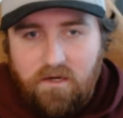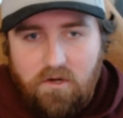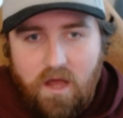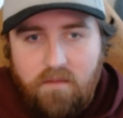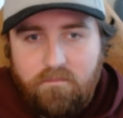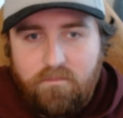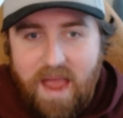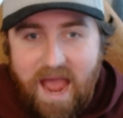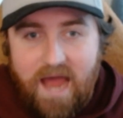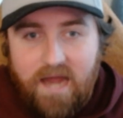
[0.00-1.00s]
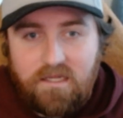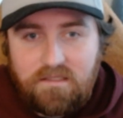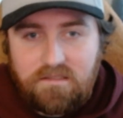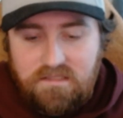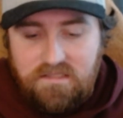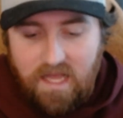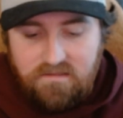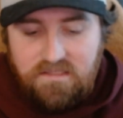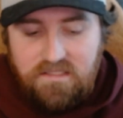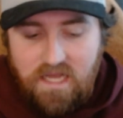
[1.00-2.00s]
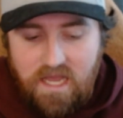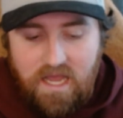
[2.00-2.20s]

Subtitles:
are not bad sets.